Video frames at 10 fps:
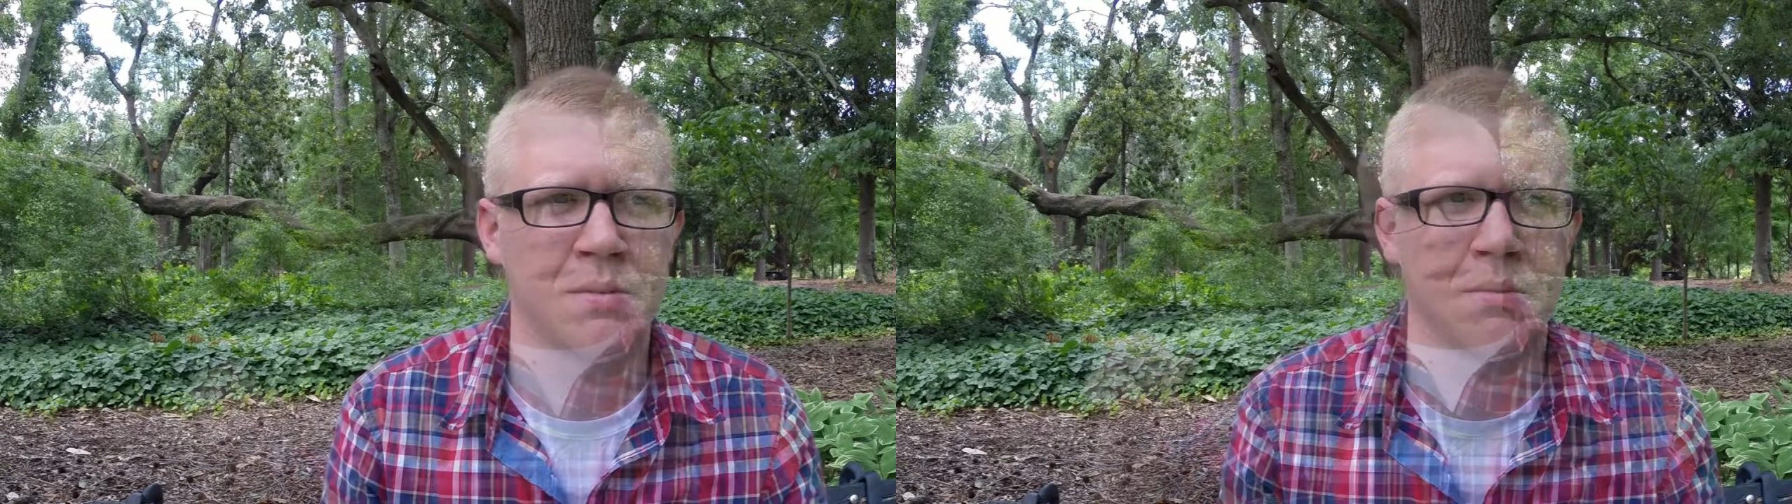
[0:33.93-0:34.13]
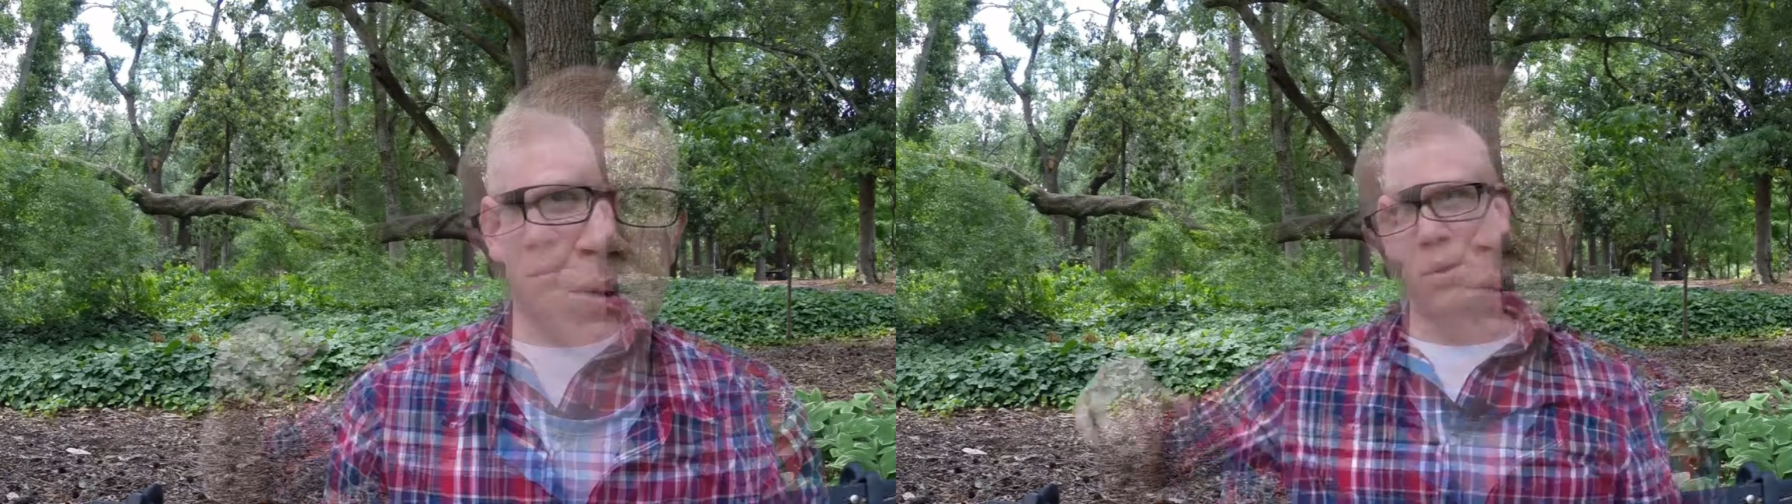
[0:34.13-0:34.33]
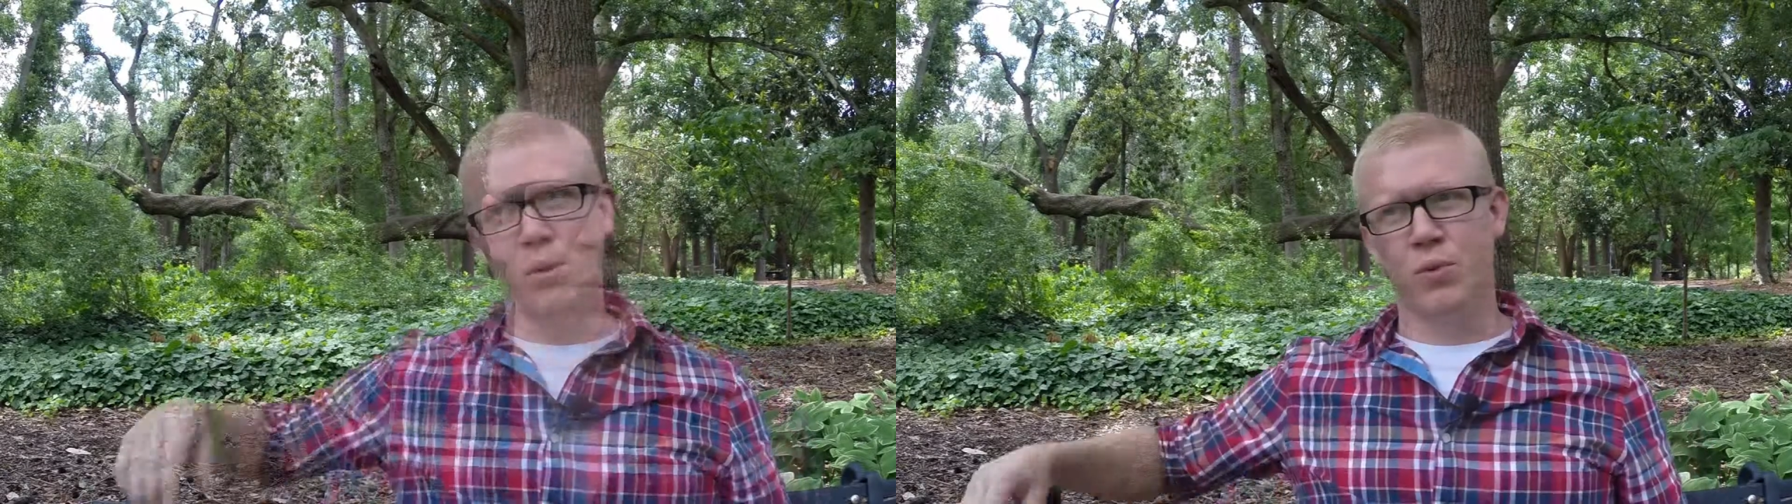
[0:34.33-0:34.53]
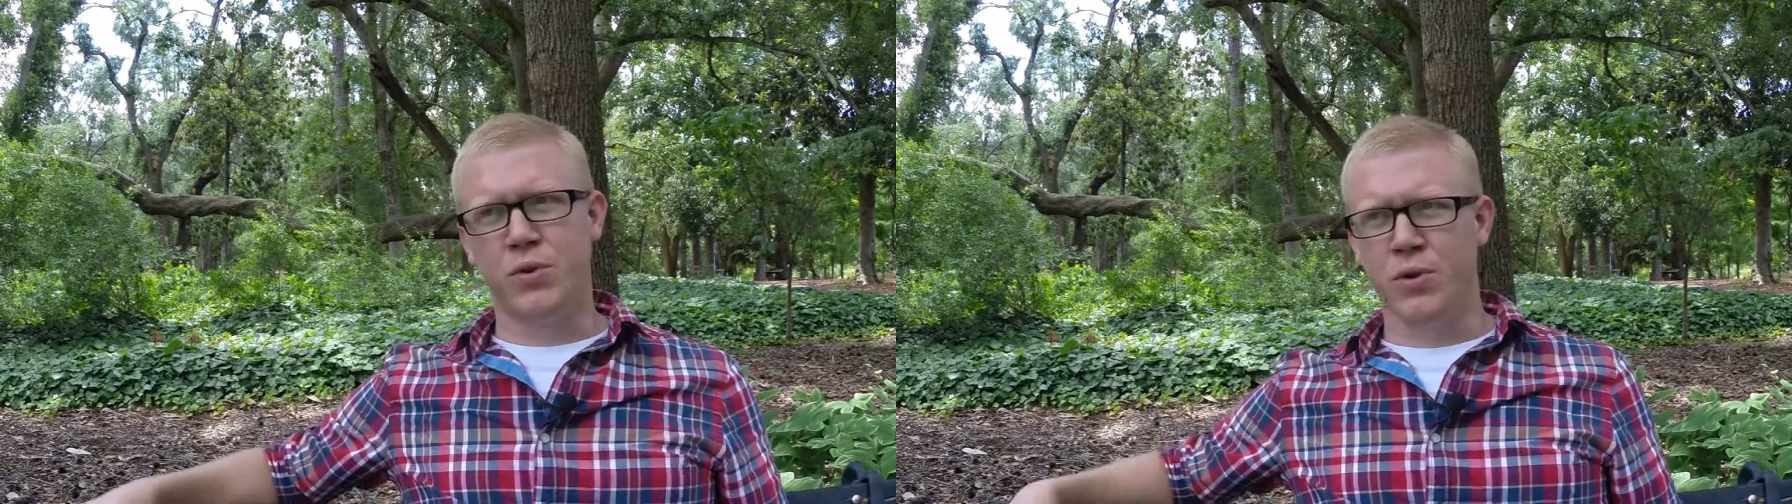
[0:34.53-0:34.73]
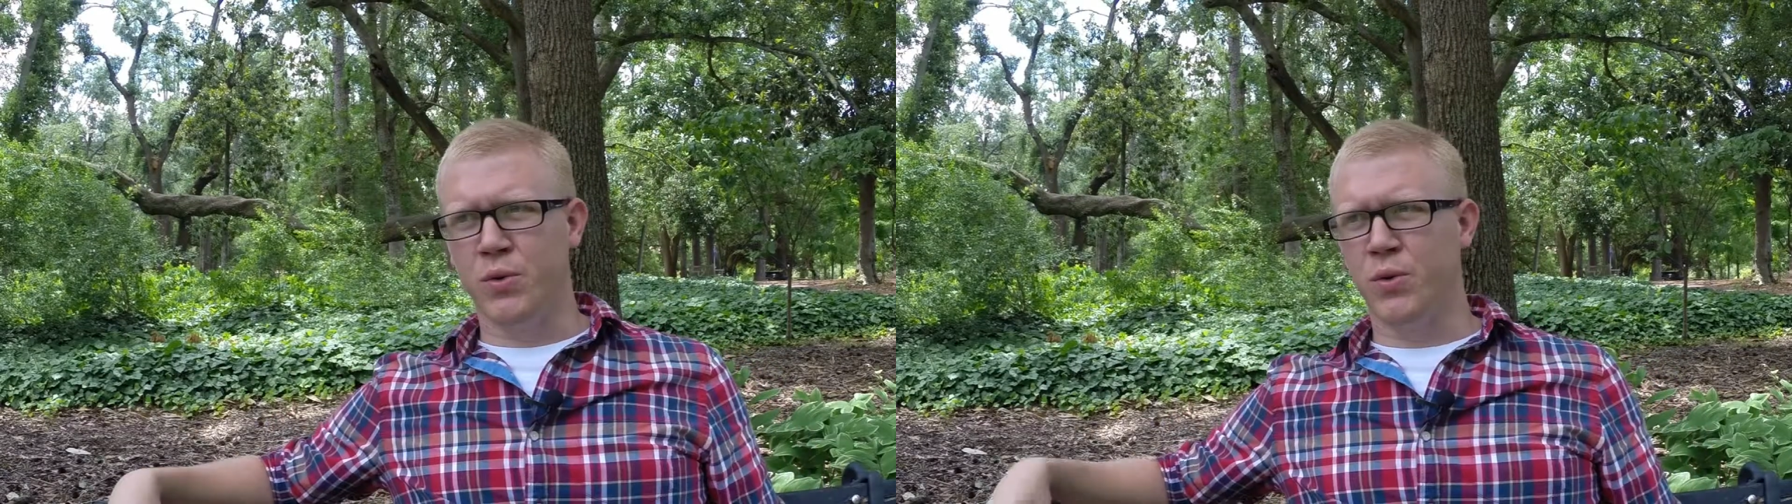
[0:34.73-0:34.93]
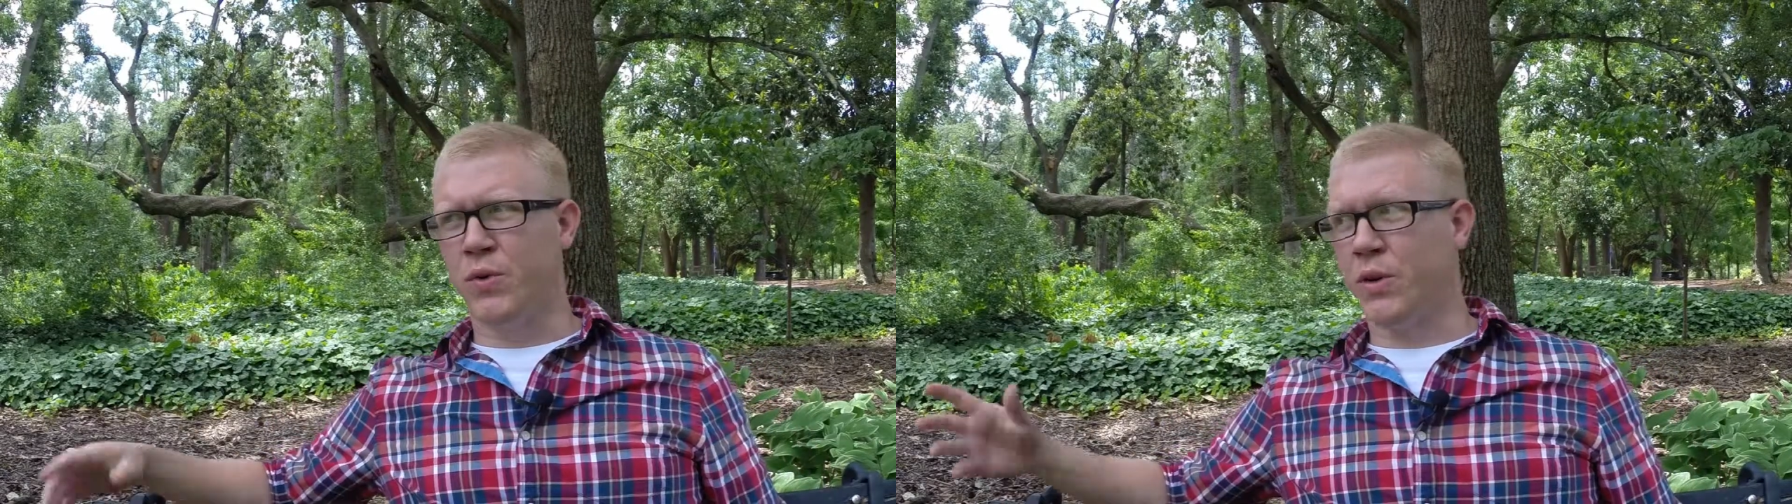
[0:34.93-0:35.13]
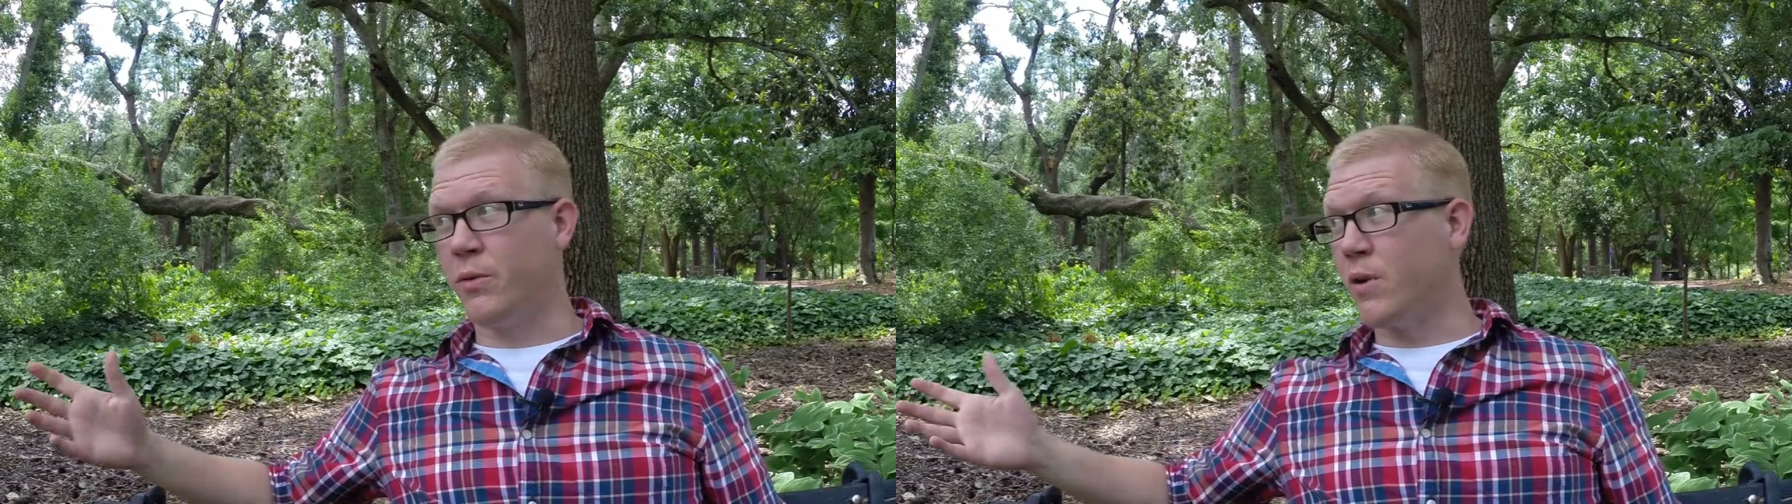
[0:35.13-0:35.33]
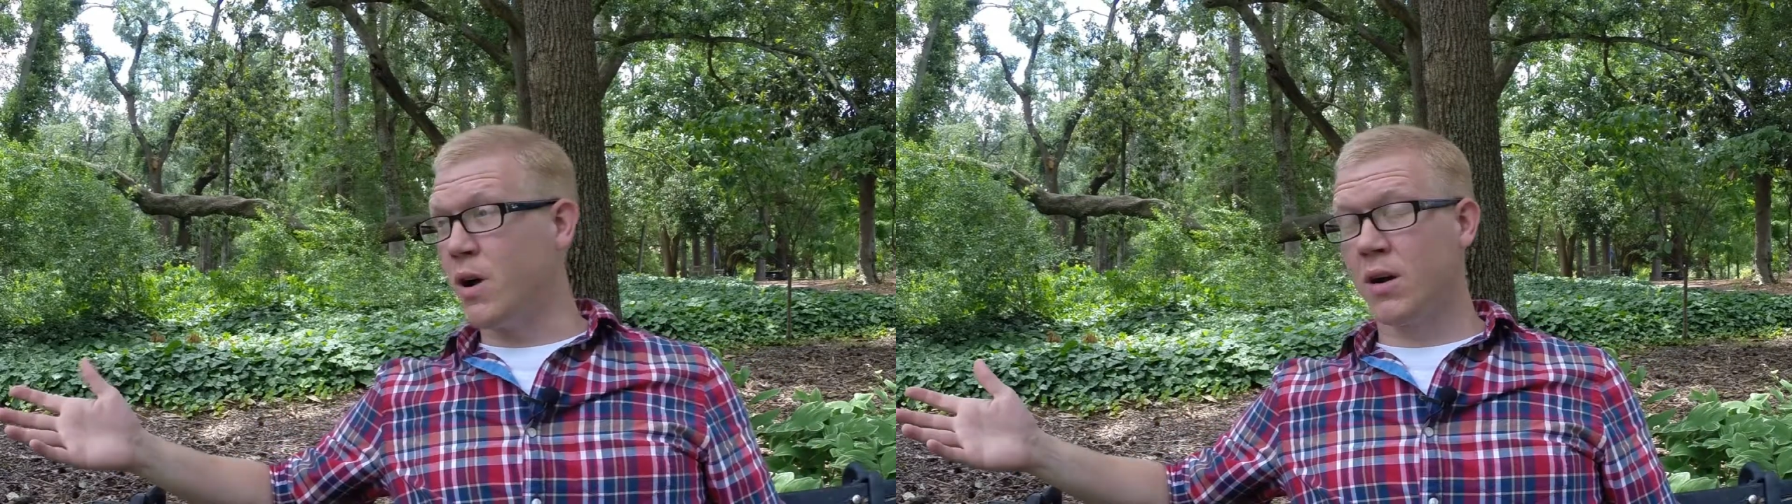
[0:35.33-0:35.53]
and Bluetooth
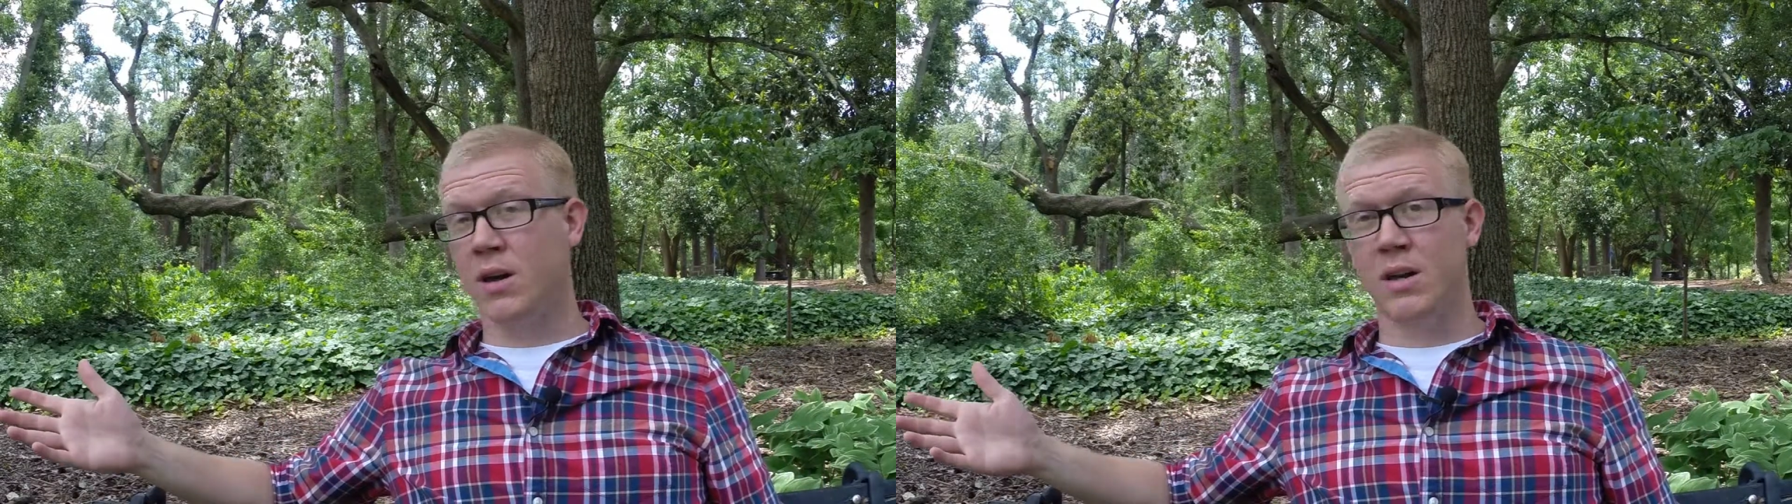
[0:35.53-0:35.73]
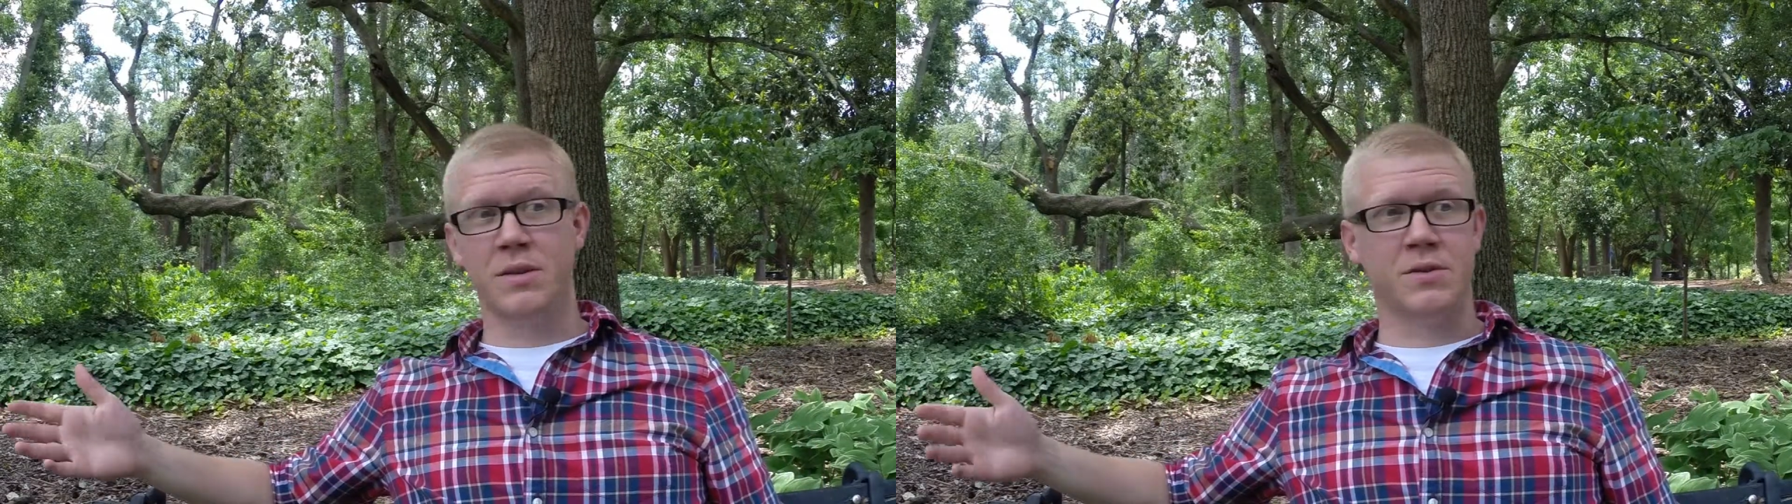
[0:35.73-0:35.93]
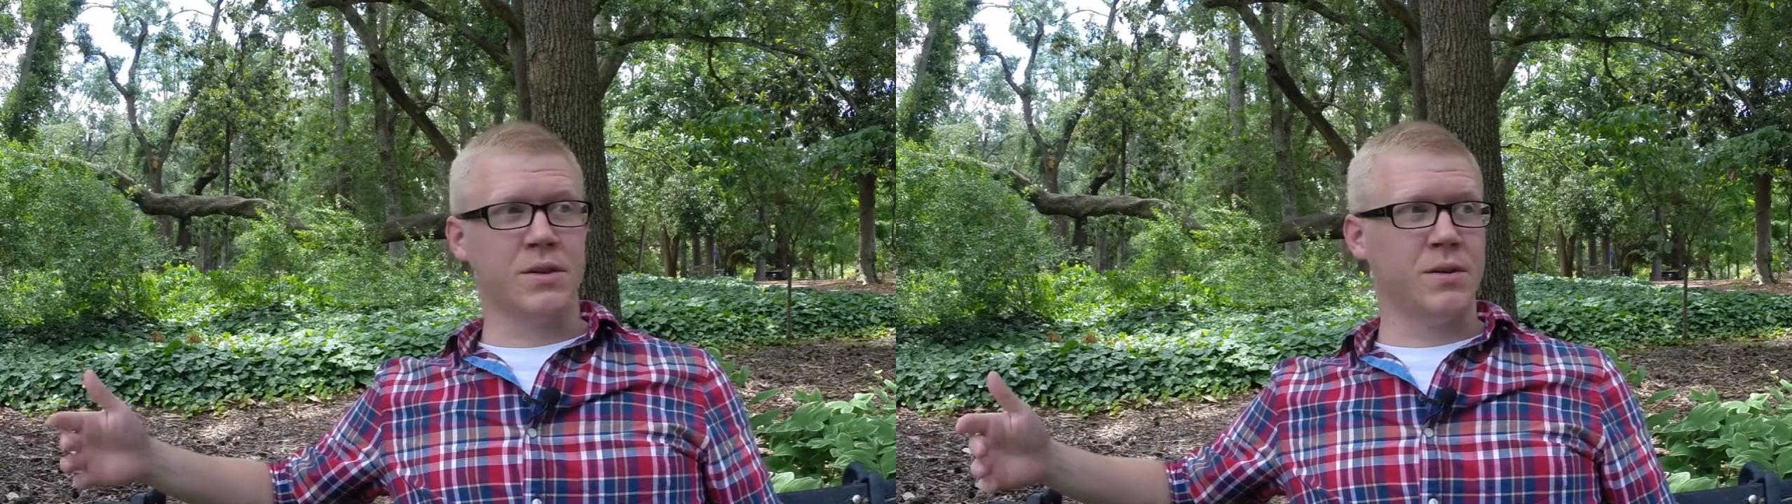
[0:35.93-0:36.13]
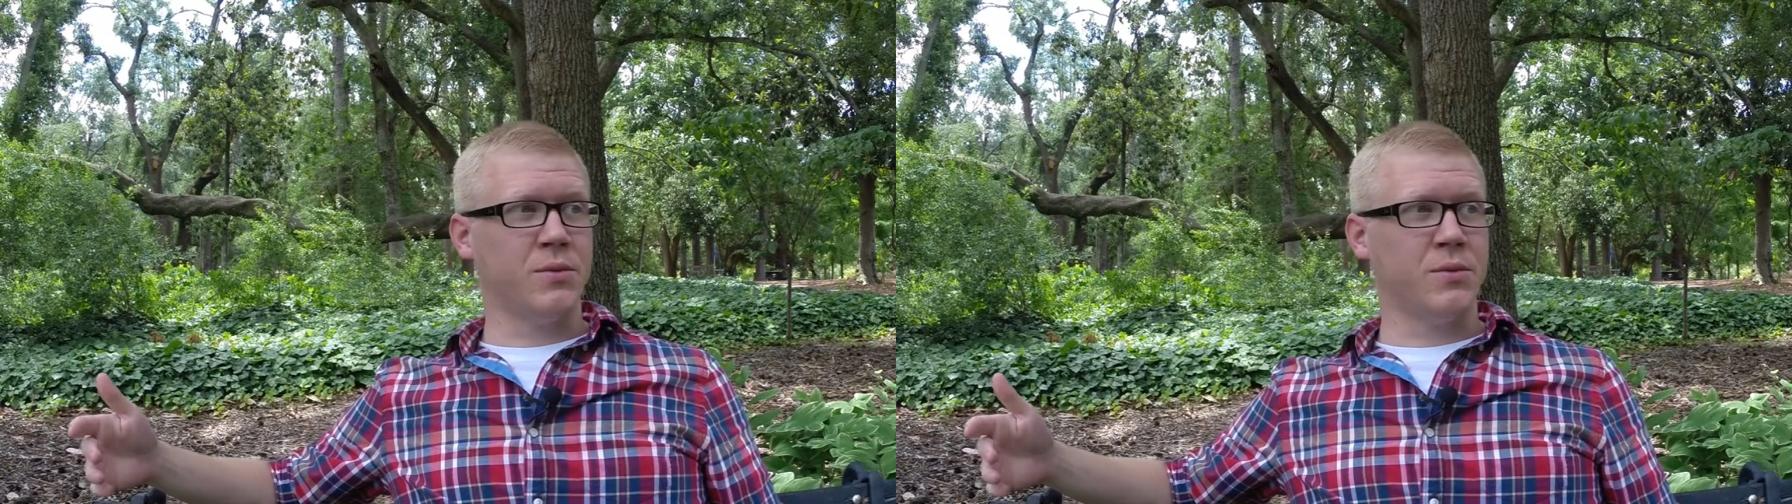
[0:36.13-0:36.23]
and rockets and